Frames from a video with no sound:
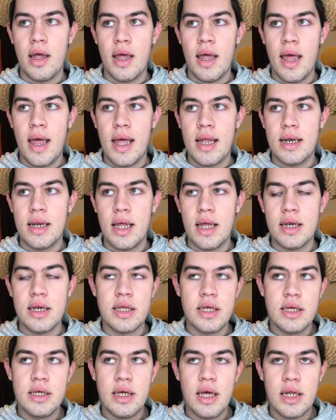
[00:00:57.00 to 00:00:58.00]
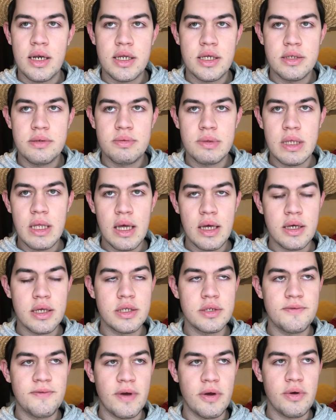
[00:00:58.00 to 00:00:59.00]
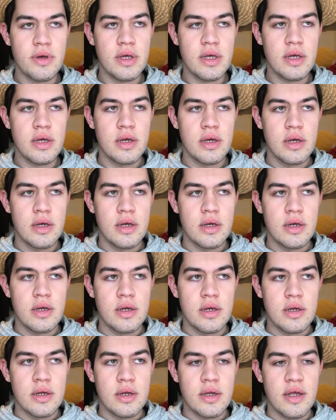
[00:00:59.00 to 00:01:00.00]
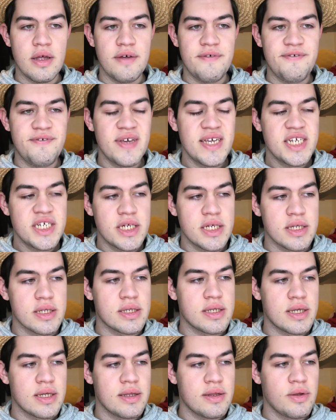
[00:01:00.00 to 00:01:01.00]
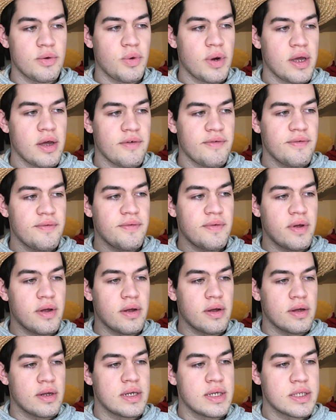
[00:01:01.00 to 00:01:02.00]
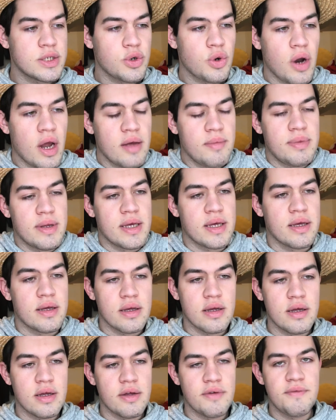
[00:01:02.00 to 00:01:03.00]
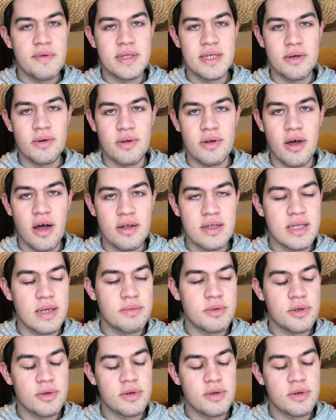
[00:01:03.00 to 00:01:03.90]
and he's very efficient in the way of describing physical concepts, so